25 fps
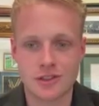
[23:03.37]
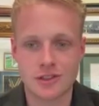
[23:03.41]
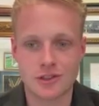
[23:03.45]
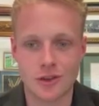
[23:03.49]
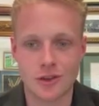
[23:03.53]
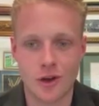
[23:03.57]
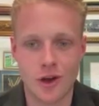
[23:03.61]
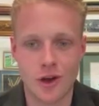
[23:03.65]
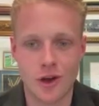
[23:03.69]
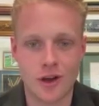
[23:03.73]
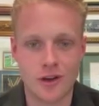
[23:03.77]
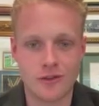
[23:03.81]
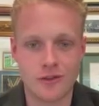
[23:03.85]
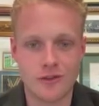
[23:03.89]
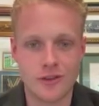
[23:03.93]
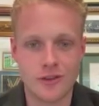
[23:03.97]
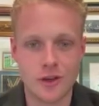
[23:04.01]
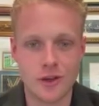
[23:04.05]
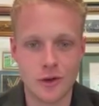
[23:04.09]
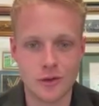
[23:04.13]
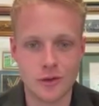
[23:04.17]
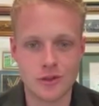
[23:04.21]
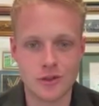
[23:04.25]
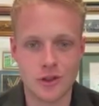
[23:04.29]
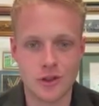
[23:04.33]
So it
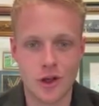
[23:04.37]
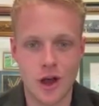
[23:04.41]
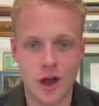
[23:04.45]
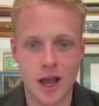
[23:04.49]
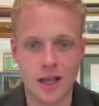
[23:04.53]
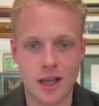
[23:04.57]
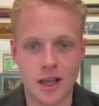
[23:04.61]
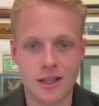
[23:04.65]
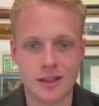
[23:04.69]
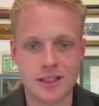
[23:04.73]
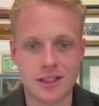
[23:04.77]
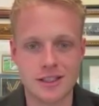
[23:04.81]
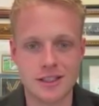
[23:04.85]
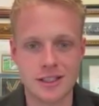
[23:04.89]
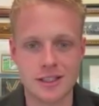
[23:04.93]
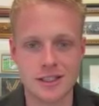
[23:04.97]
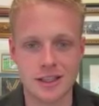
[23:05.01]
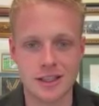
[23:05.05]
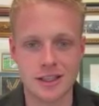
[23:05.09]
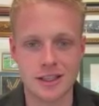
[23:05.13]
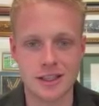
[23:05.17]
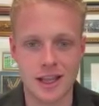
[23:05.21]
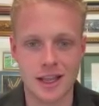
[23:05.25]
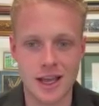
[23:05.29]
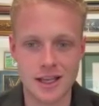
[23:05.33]
feels like this is
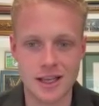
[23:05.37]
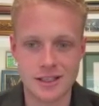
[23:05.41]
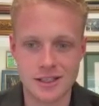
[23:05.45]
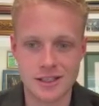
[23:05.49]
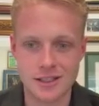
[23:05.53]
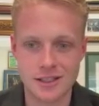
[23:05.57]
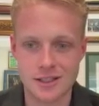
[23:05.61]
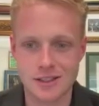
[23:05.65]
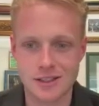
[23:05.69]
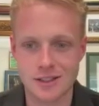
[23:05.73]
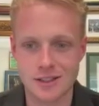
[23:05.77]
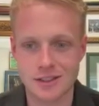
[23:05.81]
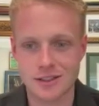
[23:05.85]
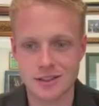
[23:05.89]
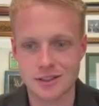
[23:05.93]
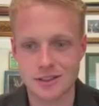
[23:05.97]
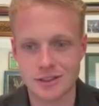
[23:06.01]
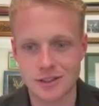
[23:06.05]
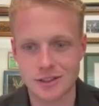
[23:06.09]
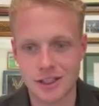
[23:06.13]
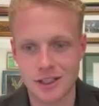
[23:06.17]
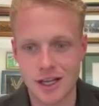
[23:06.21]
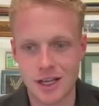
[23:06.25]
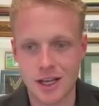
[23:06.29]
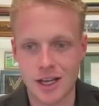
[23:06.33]
less
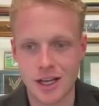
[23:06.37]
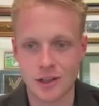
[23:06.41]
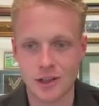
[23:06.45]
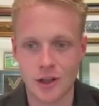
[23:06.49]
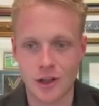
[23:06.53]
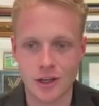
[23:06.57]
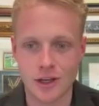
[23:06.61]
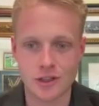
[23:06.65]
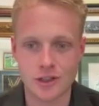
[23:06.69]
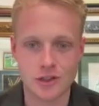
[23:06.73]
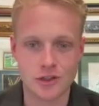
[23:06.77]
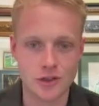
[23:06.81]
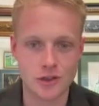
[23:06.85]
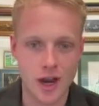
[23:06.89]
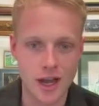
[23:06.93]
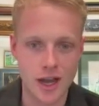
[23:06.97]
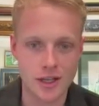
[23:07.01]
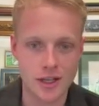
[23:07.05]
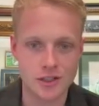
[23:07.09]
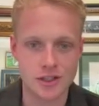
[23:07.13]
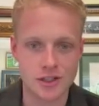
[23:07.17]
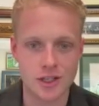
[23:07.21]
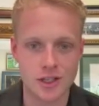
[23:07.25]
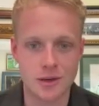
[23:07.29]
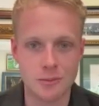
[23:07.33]
like
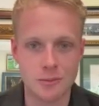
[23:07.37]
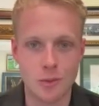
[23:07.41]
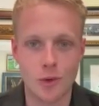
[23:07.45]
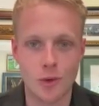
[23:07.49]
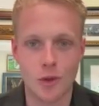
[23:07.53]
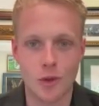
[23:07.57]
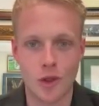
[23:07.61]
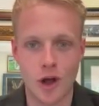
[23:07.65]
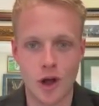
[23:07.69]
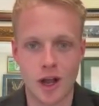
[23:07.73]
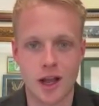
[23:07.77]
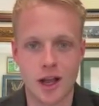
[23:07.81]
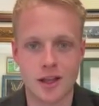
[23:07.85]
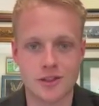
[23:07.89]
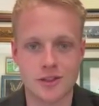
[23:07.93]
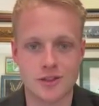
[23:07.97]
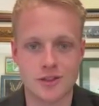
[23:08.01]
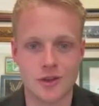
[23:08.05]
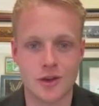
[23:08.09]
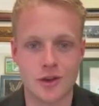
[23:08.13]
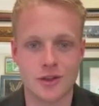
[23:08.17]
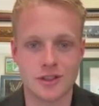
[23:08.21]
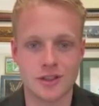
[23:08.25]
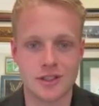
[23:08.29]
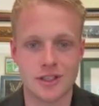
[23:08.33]
strategy and more like
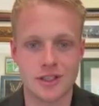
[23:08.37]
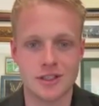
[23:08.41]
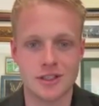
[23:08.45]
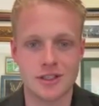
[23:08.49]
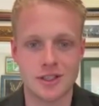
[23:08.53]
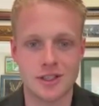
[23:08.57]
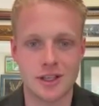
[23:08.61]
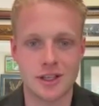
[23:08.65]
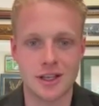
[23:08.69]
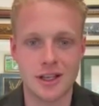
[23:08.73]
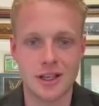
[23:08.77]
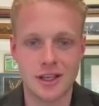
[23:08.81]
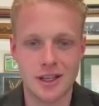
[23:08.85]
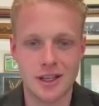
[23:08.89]
uncertainty to